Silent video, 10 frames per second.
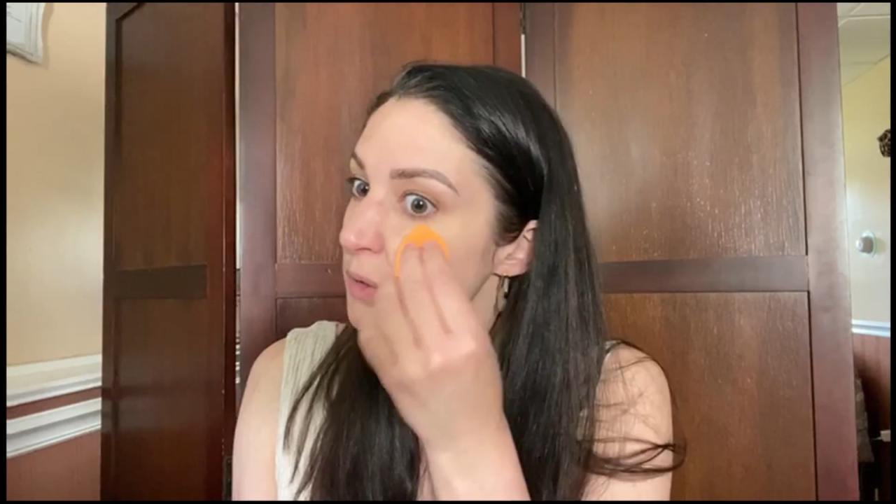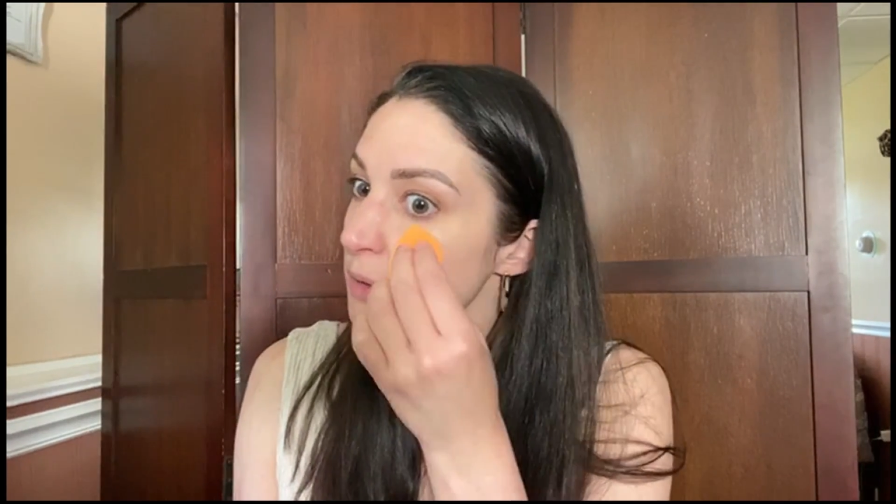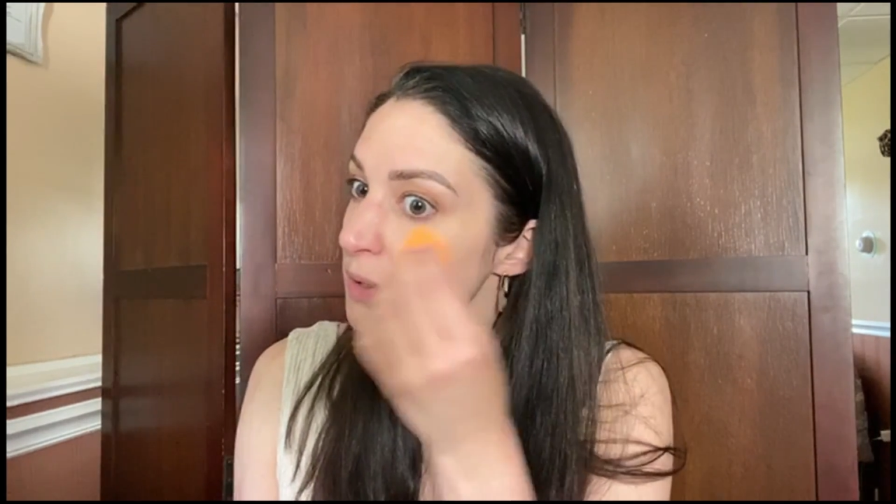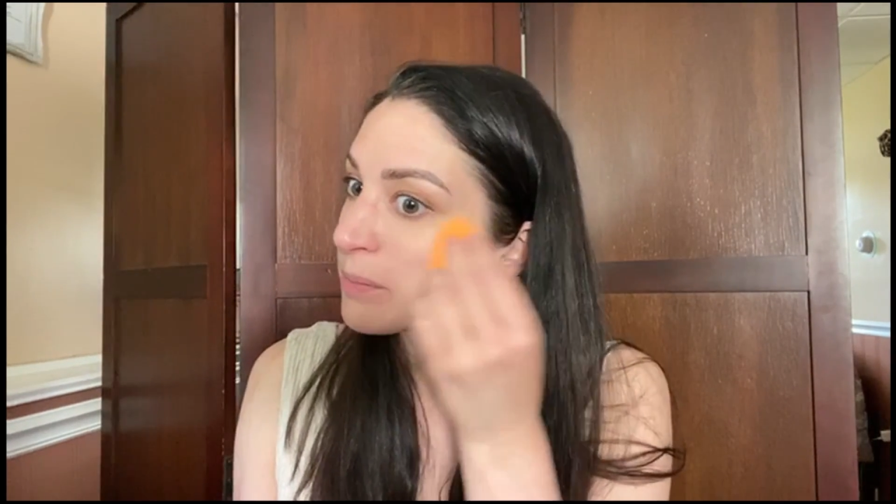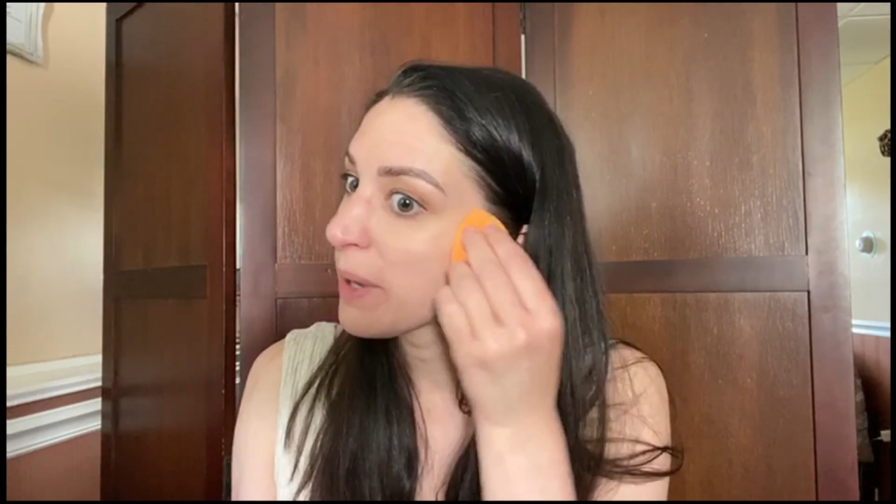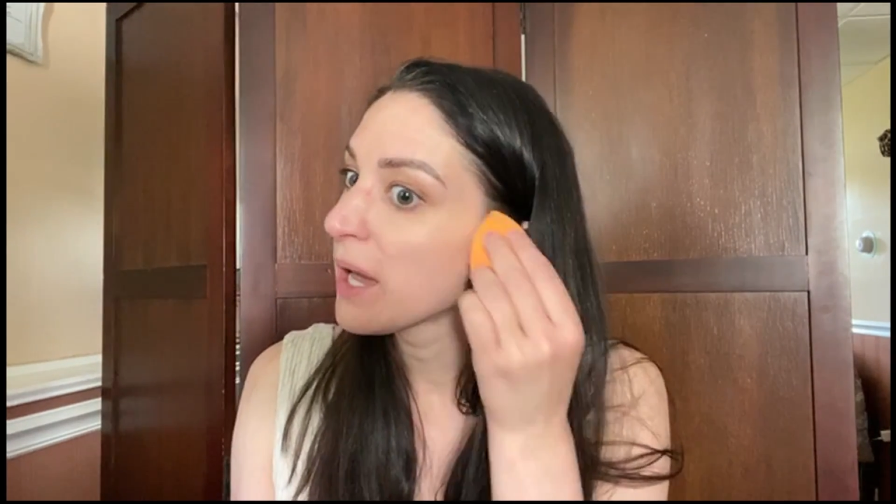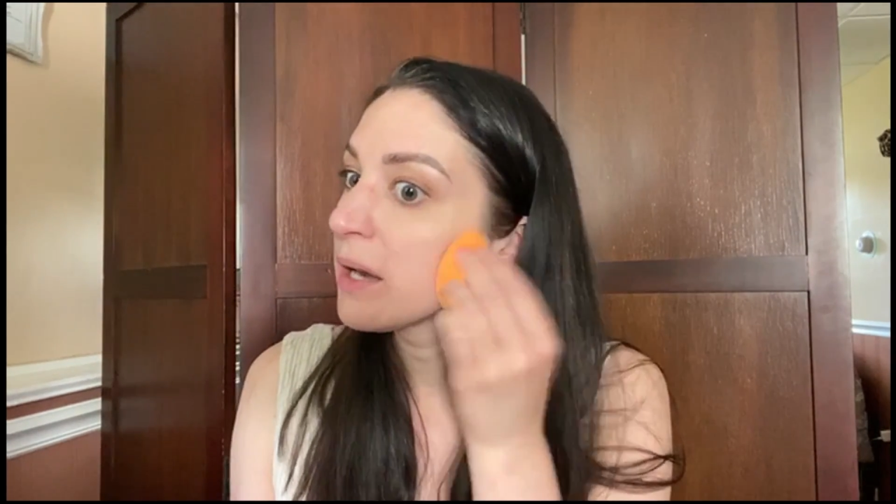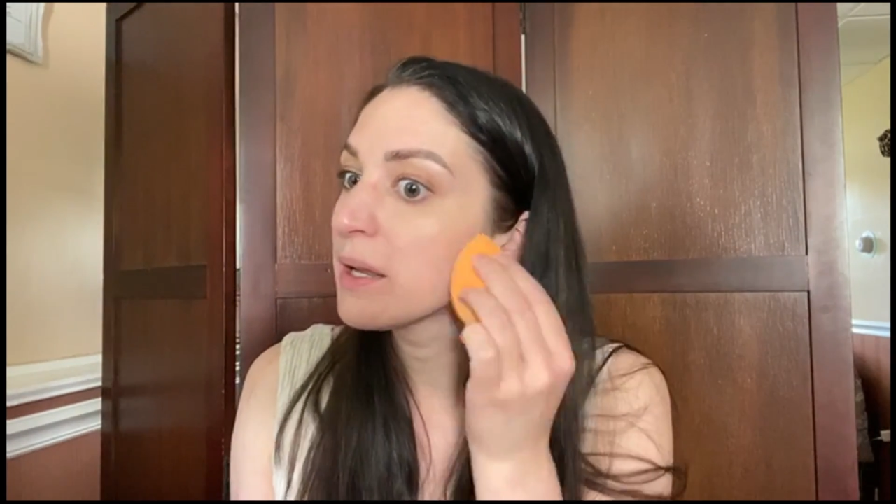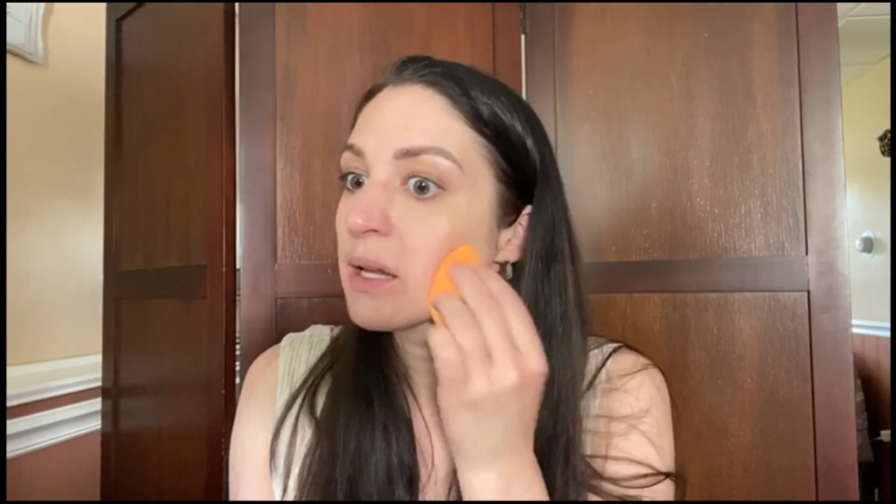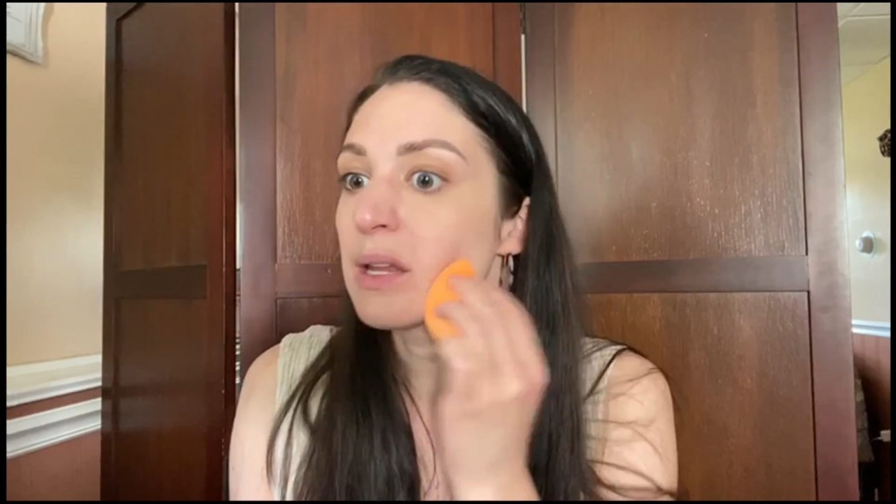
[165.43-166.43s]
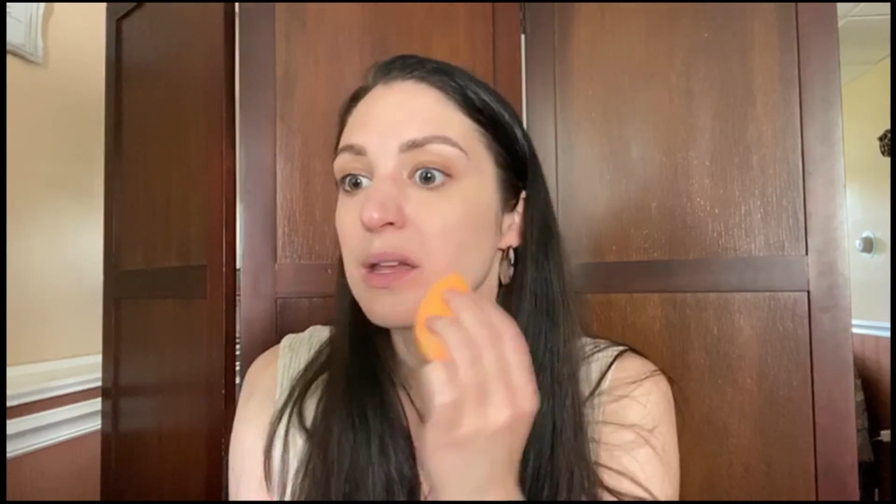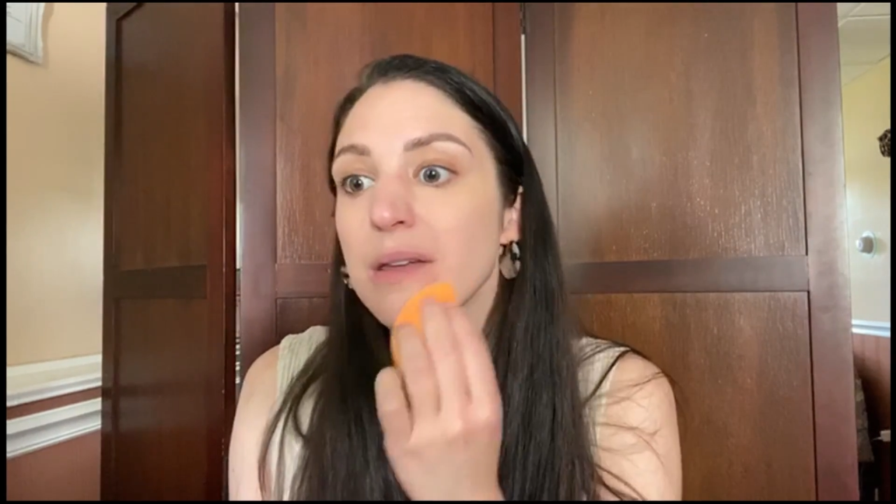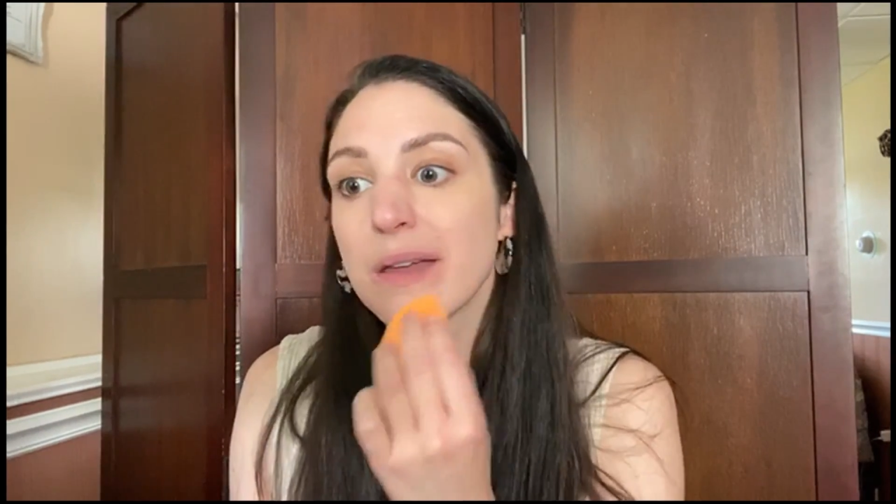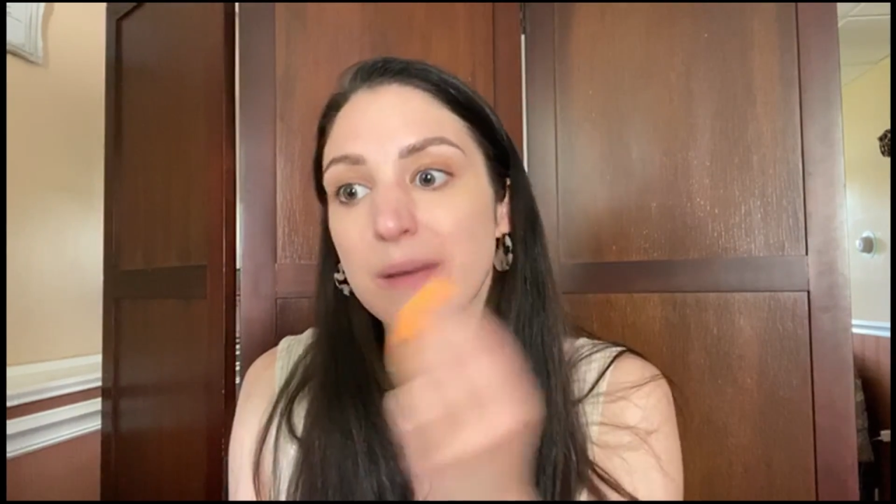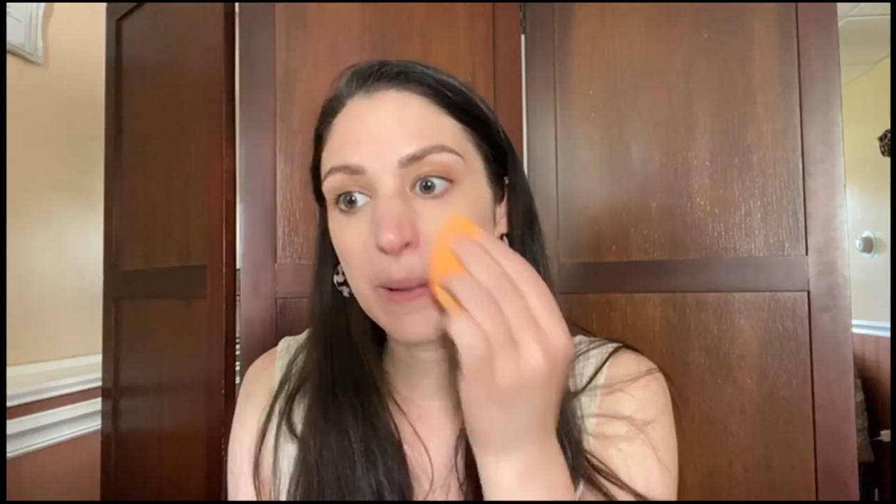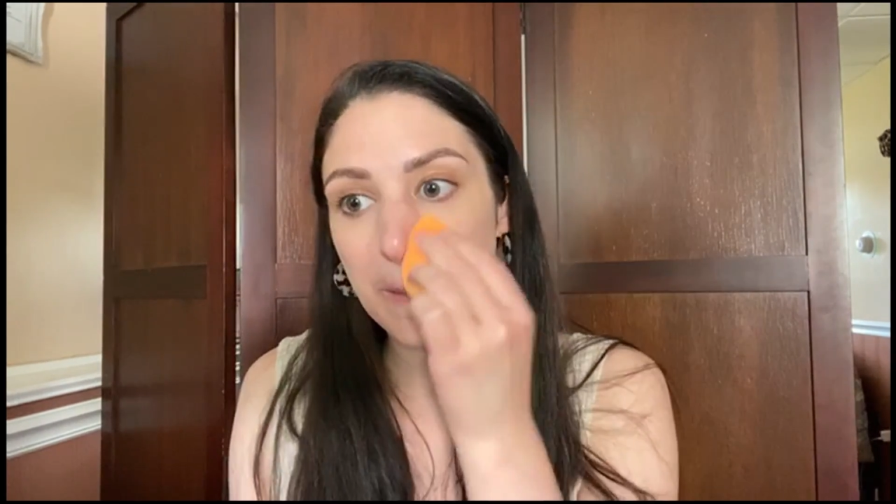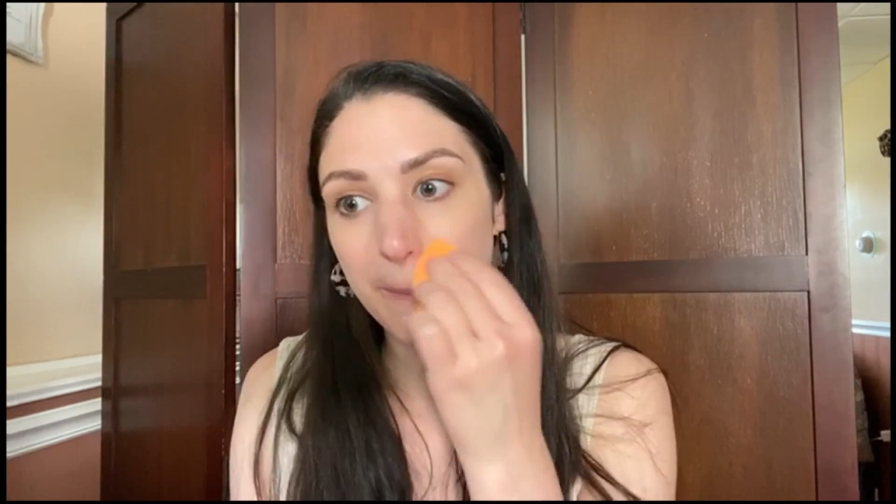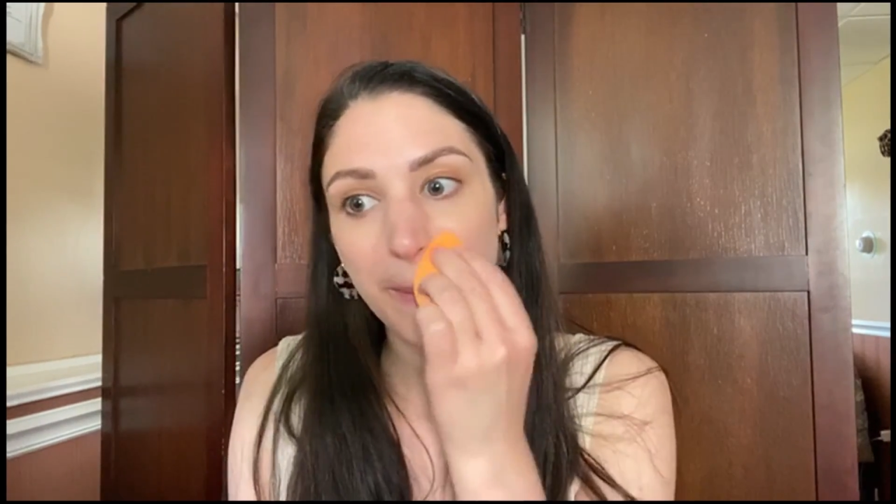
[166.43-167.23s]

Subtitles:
So patting it in,